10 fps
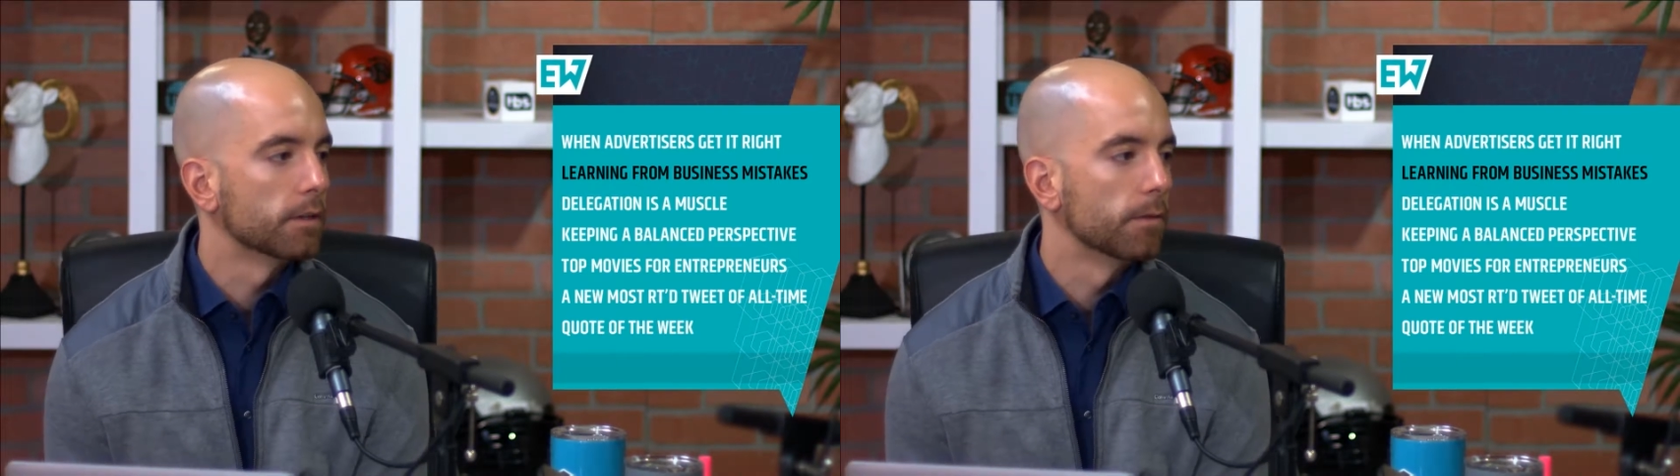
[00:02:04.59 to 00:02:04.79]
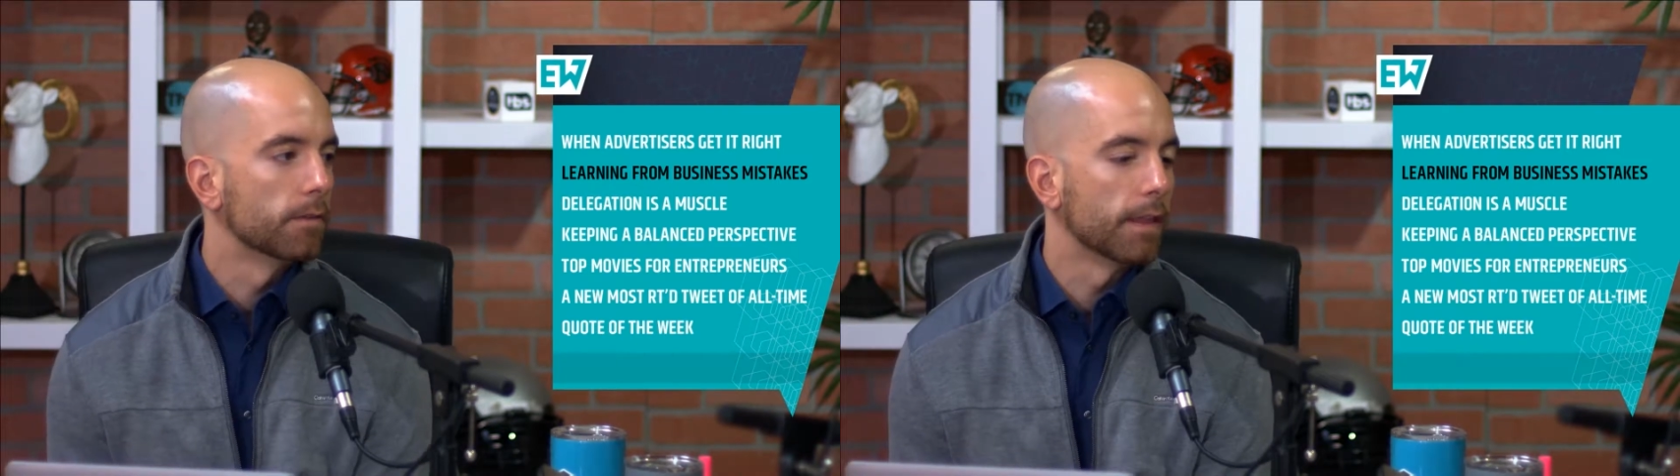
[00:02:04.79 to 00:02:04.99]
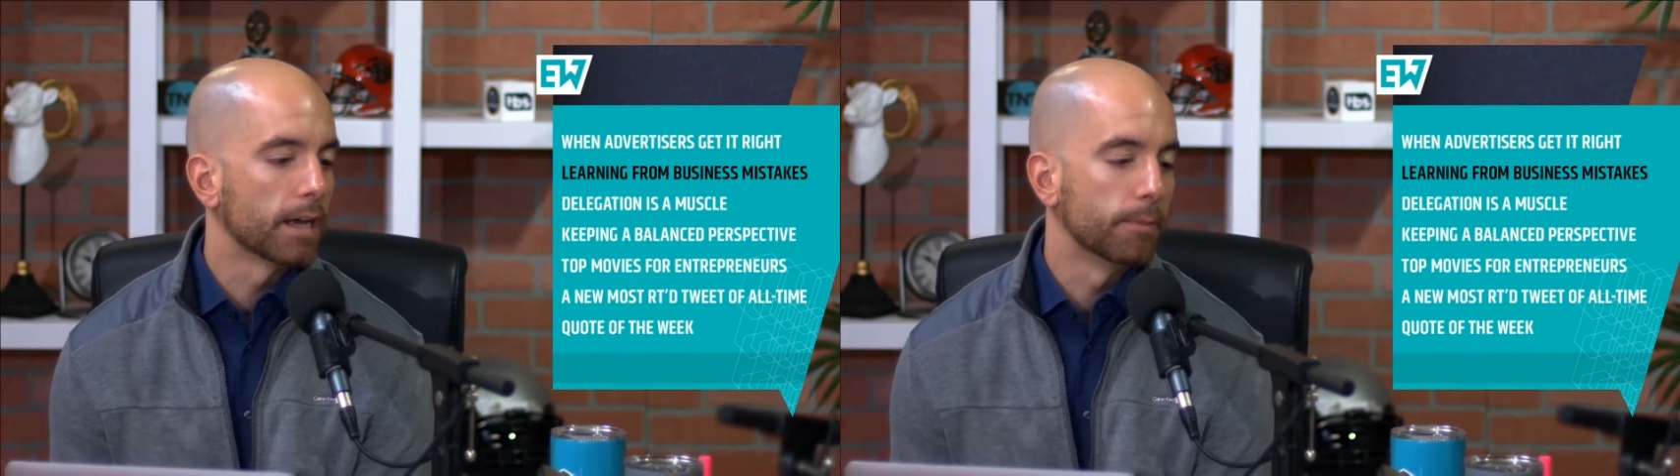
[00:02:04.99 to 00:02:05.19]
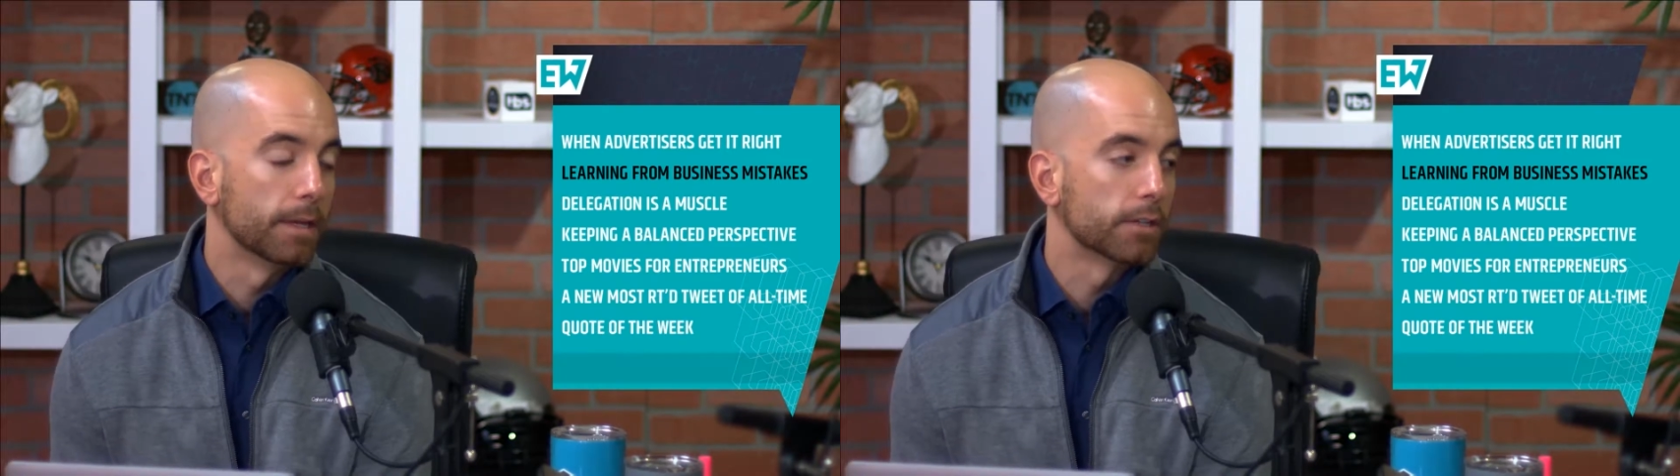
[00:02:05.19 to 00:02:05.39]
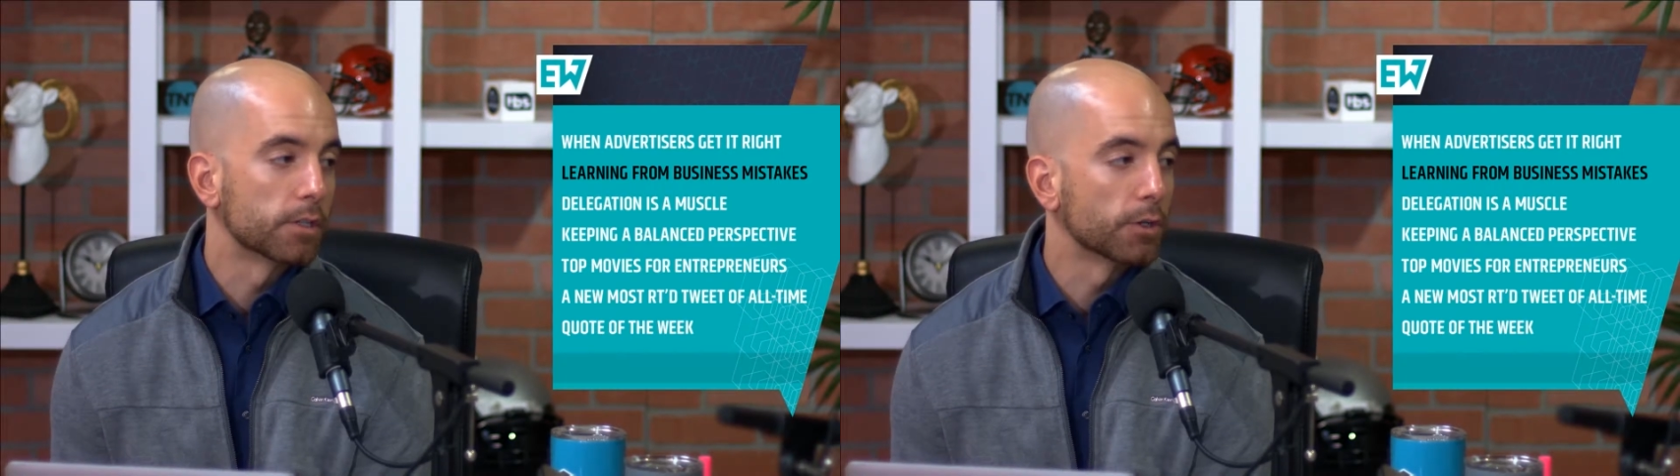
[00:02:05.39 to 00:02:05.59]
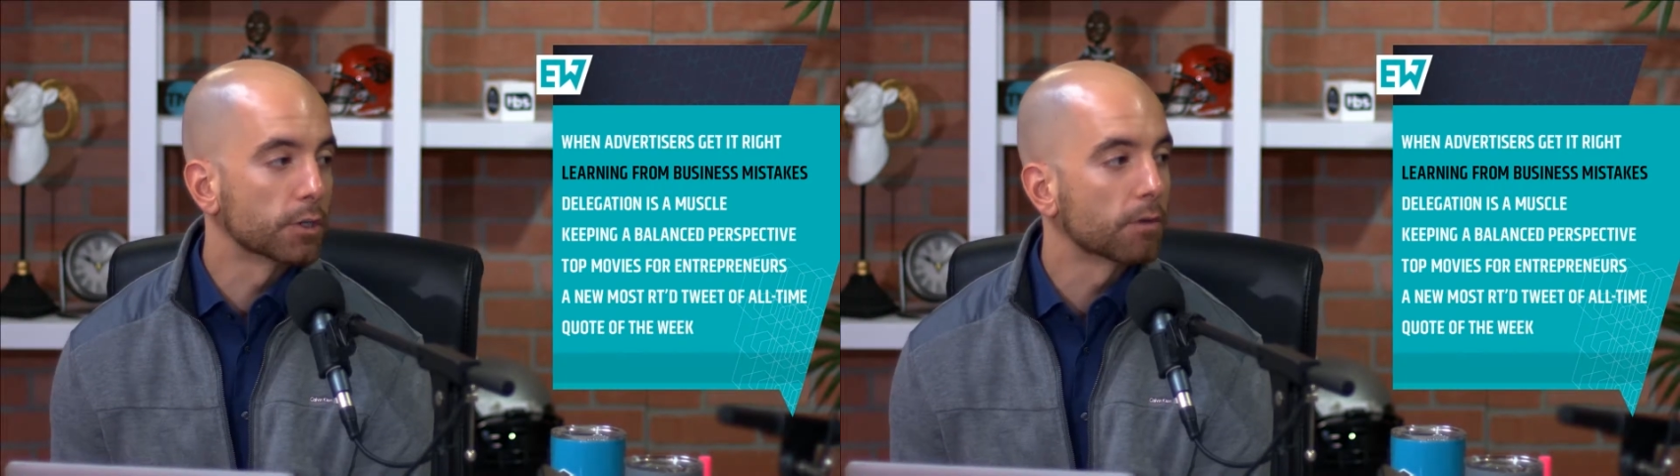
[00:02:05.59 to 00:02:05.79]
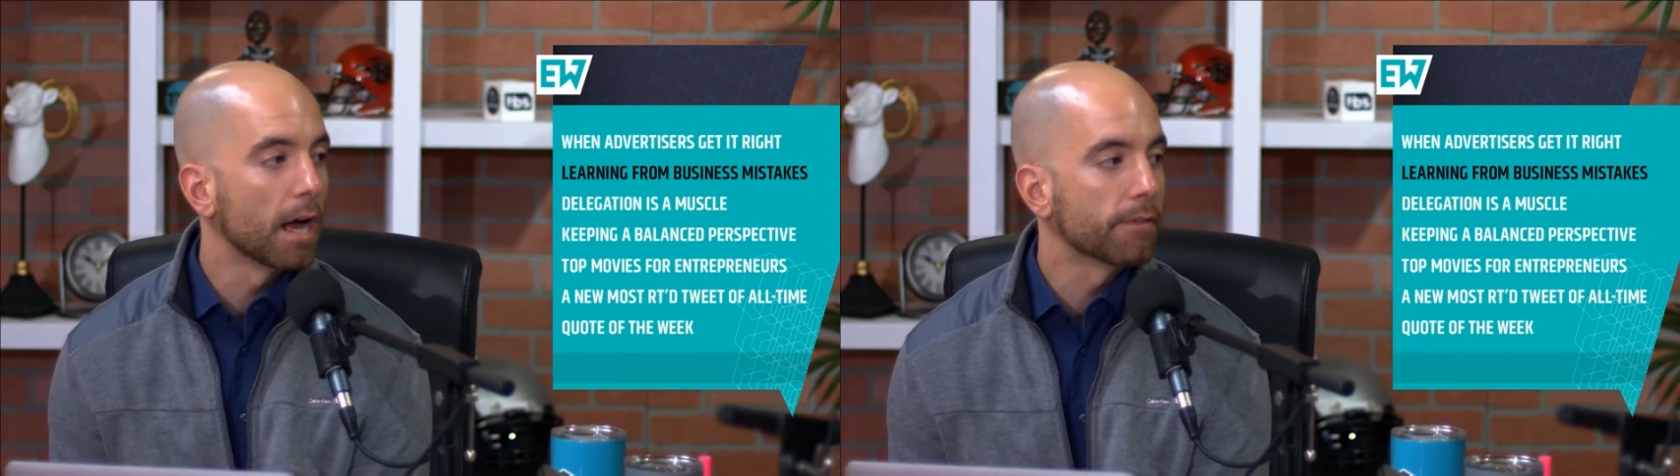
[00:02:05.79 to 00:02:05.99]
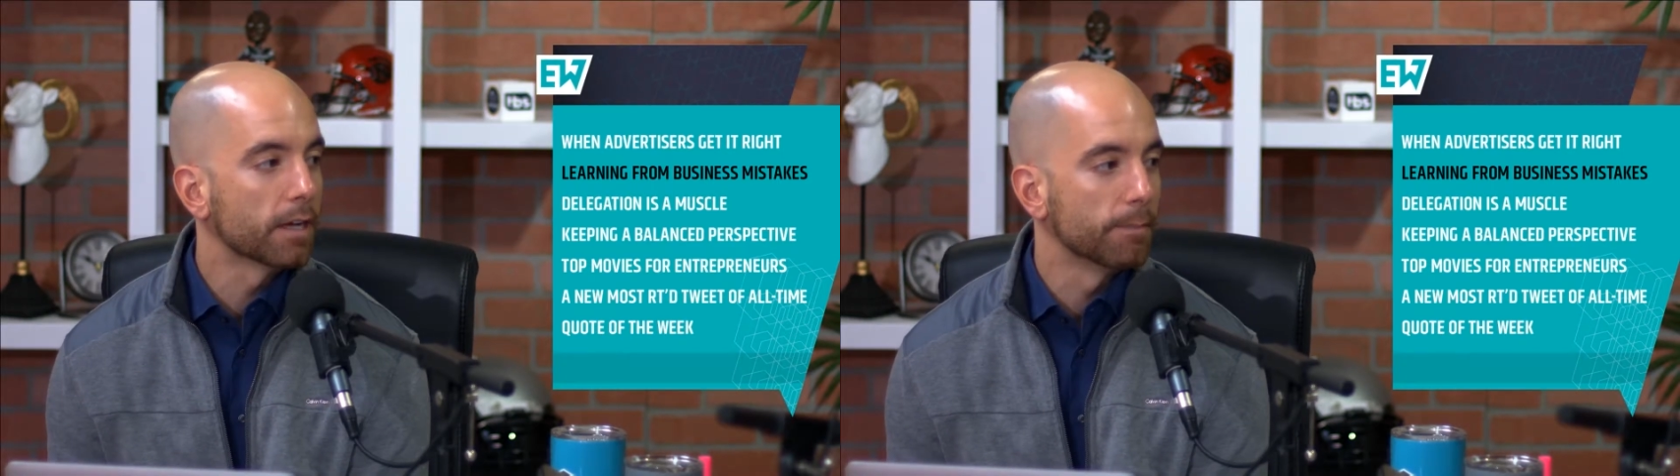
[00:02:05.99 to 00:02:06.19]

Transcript: So that could be a sociographic,